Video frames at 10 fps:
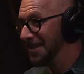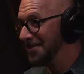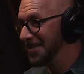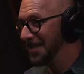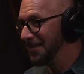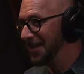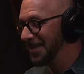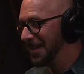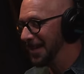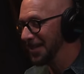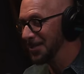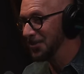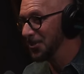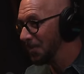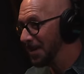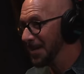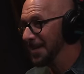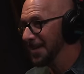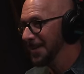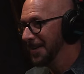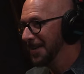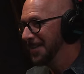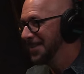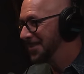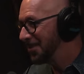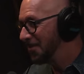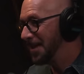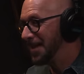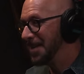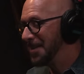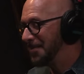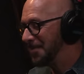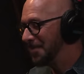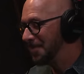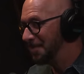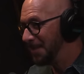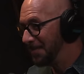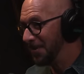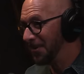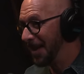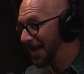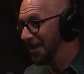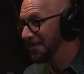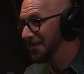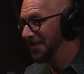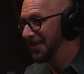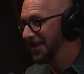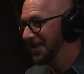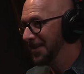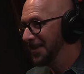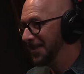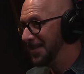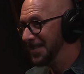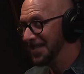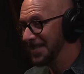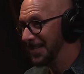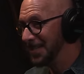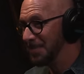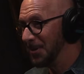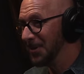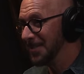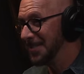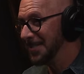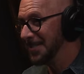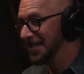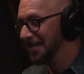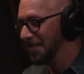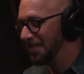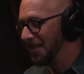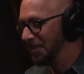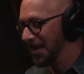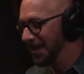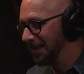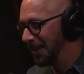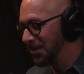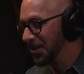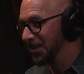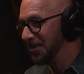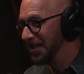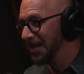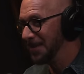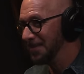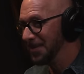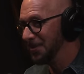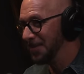that he was investigating. So, so many, so many people have these experiences and but we can't logically understand them so